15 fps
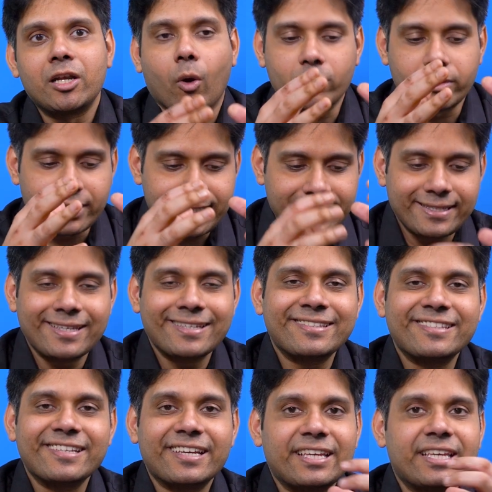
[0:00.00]
Now, this
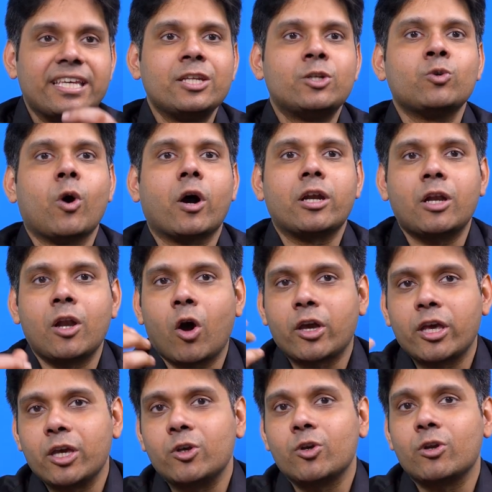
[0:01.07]
is the key to
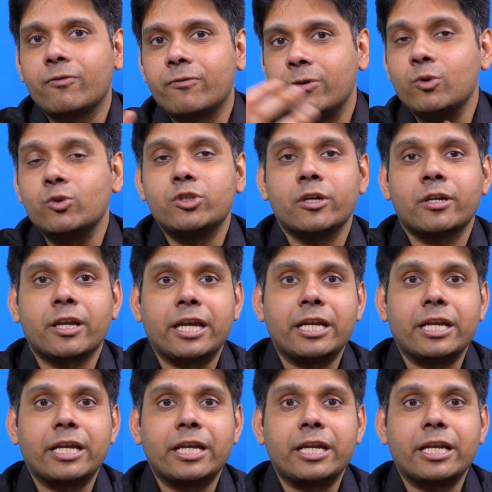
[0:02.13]
unlocking your future